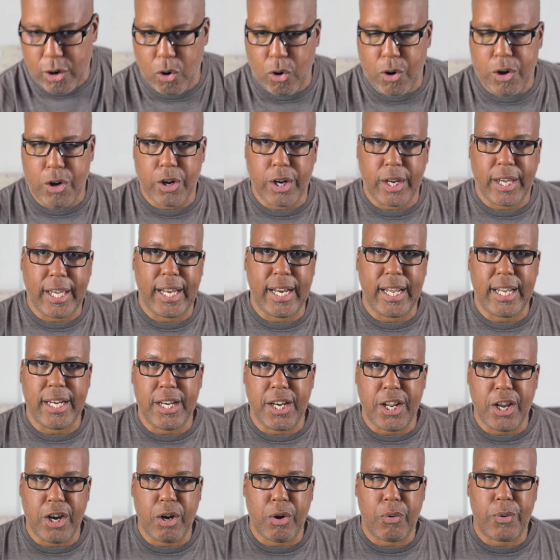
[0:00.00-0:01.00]
or you're getting
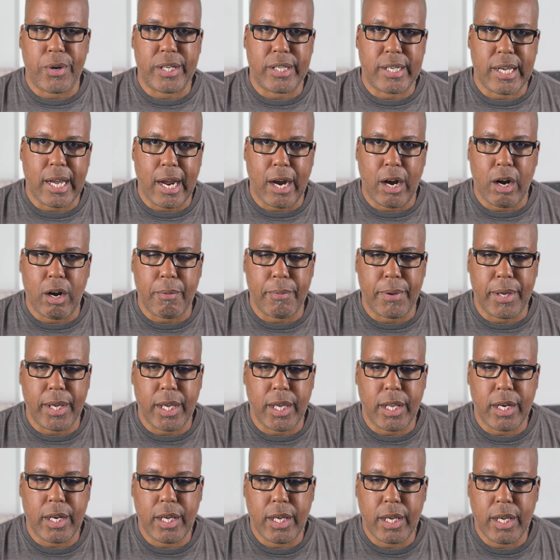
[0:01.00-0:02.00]
near
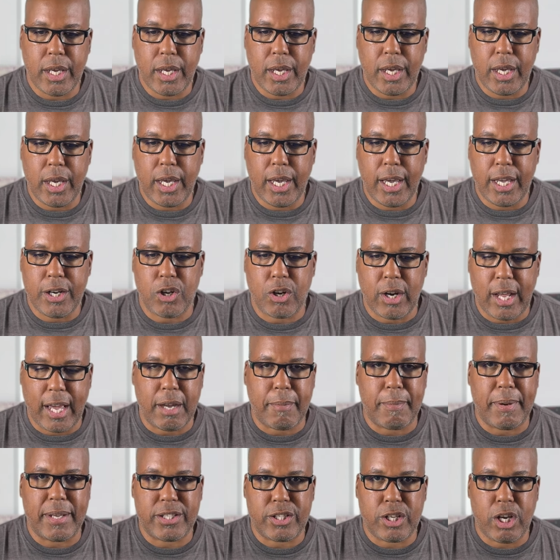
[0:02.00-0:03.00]
retirement and you're
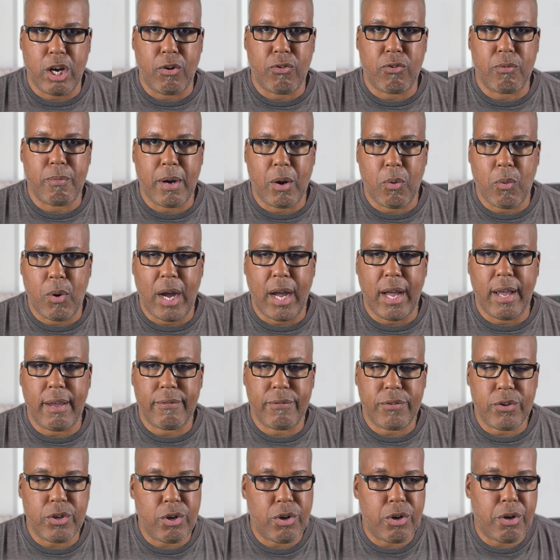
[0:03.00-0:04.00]
like myself or my
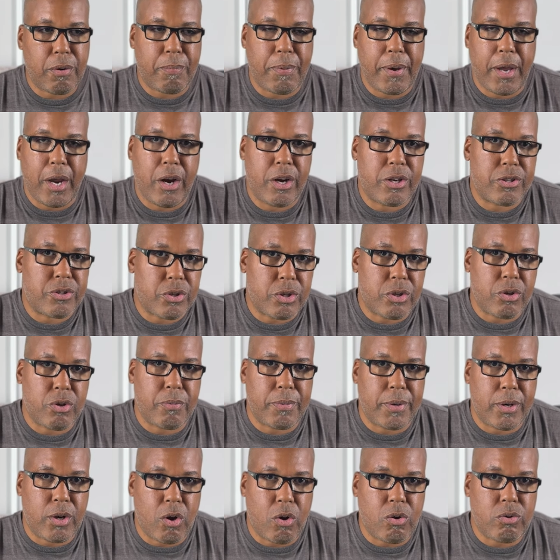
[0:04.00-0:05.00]
wife, you know, your parents are a little
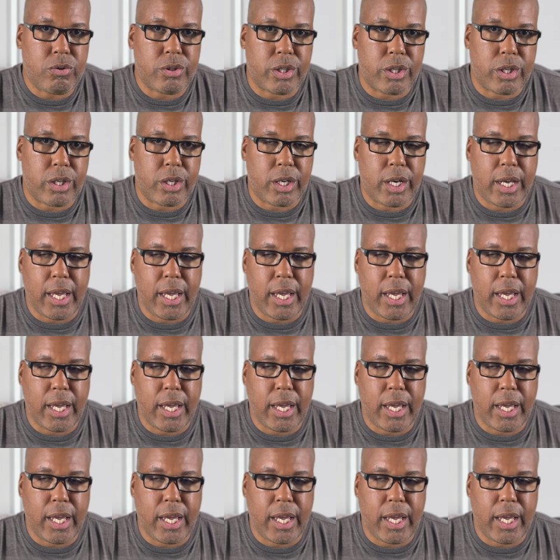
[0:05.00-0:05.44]
bit older.